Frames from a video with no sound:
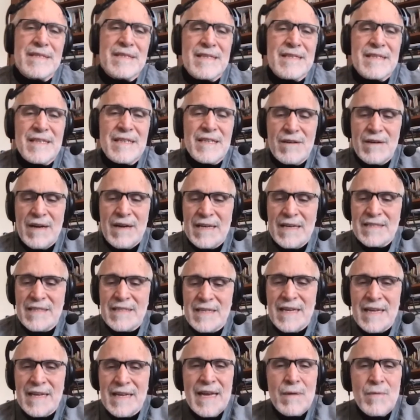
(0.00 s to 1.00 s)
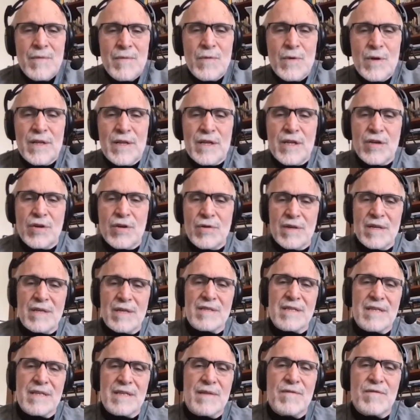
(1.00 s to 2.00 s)
I got really
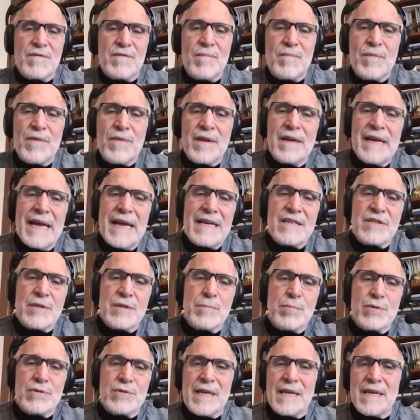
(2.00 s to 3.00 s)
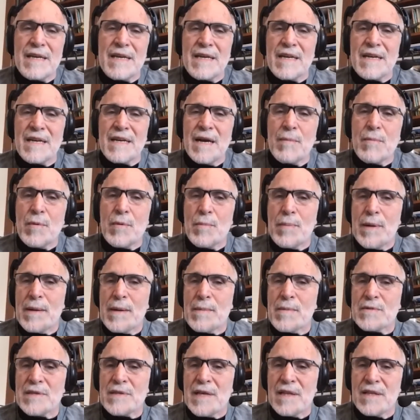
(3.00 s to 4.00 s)
curious, and I've actually presented a couple of
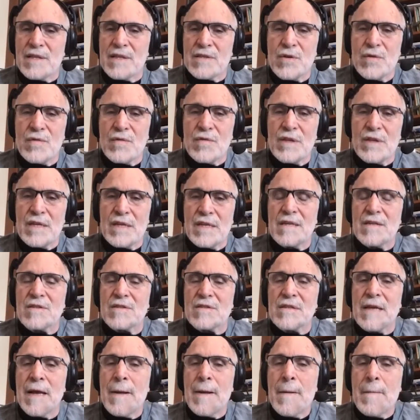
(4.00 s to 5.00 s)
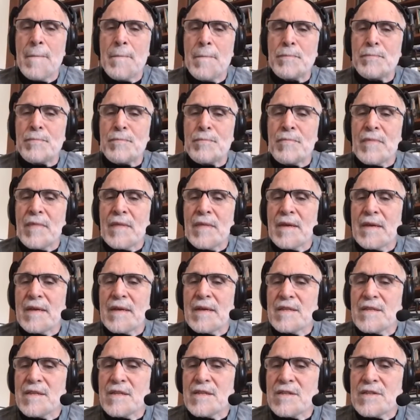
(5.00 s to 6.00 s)
papers on this over the years.
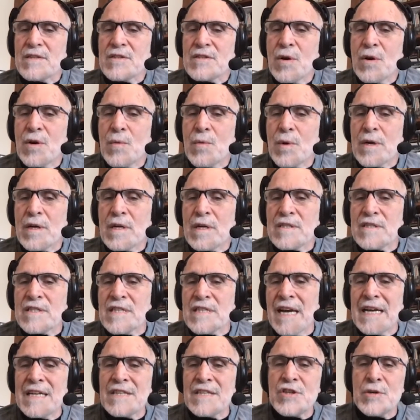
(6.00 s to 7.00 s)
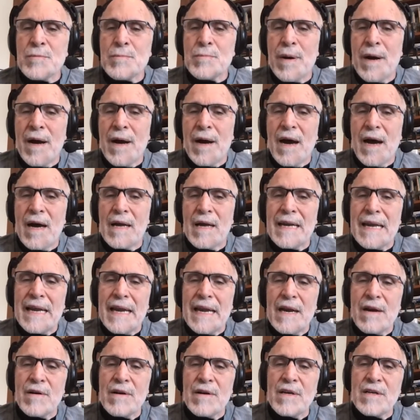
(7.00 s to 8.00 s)
So we're going to touch upon
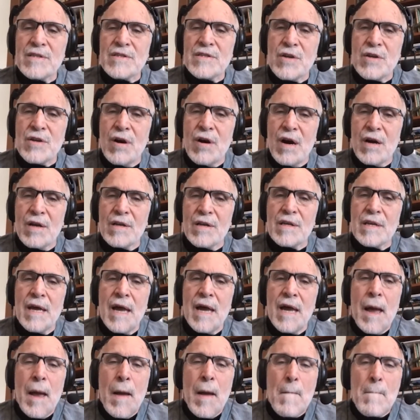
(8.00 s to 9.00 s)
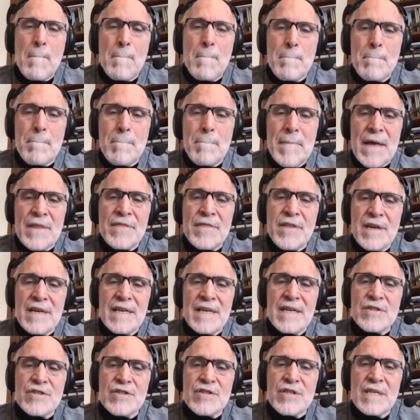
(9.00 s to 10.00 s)
areas called
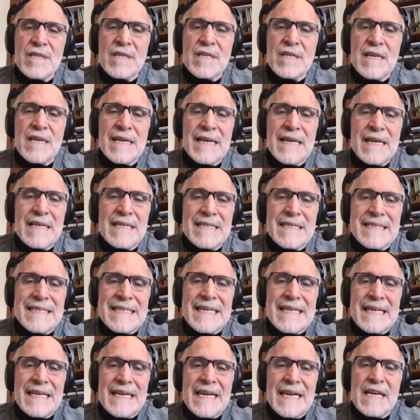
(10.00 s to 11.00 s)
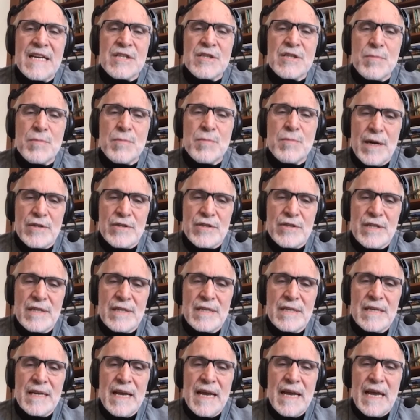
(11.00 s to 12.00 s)
methylation DNA
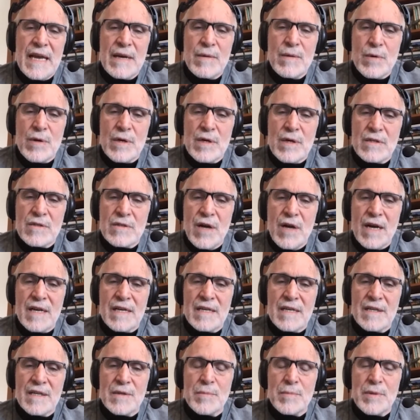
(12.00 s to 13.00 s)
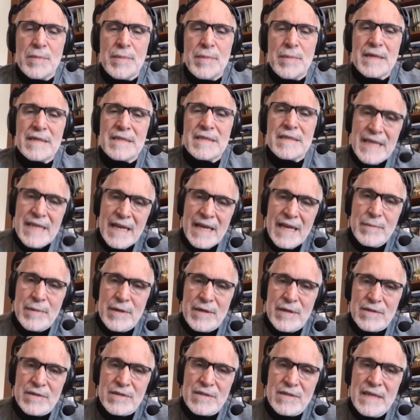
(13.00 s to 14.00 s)
expression, and we're going to talk a little bit about
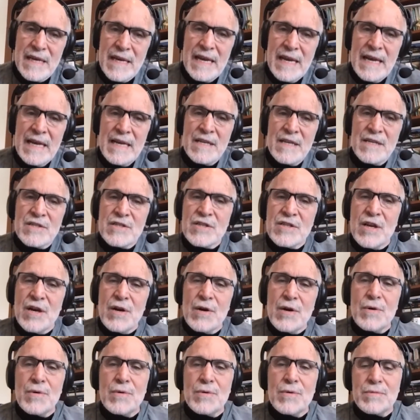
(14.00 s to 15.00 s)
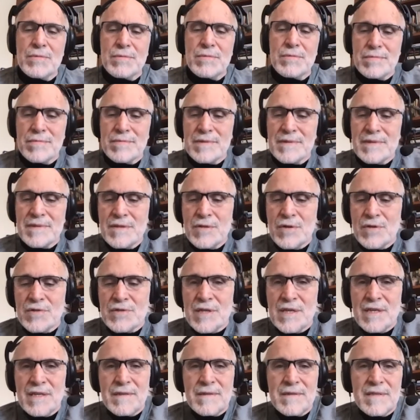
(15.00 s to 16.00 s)
telomeres. So
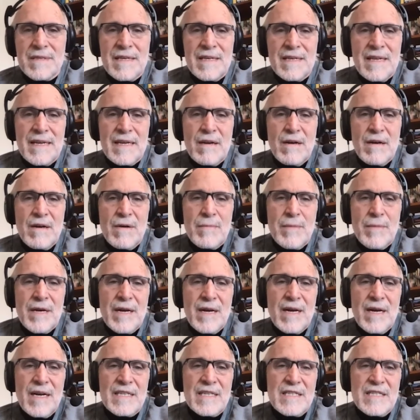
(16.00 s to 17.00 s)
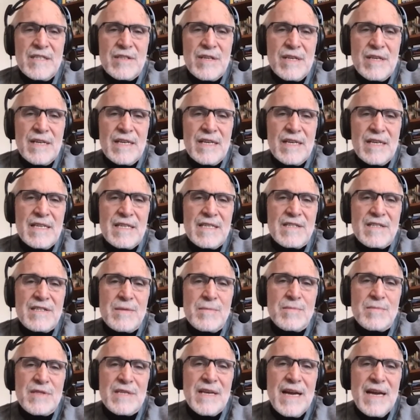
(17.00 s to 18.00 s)
those are like, oh my gosh, he's going to get into
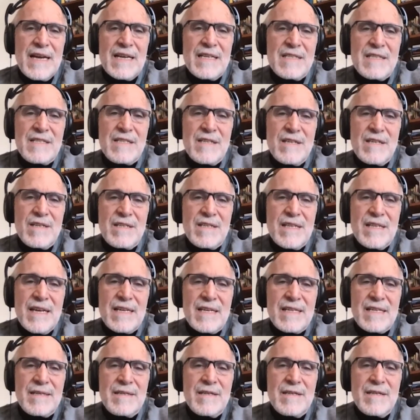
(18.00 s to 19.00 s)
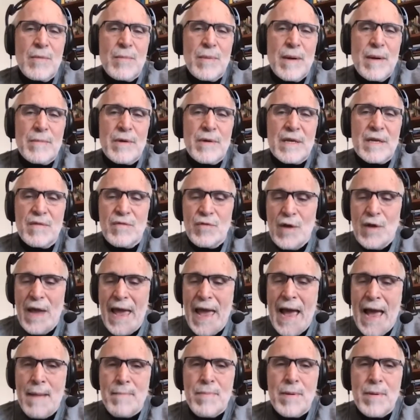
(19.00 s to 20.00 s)
some science here but I'm going to give you
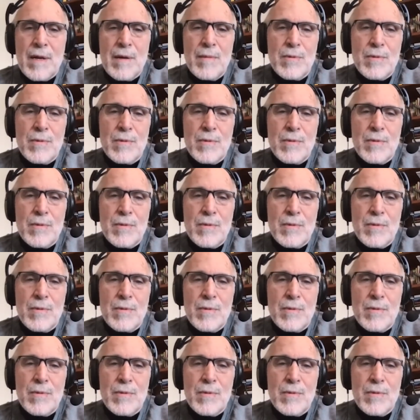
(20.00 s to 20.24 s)
applicable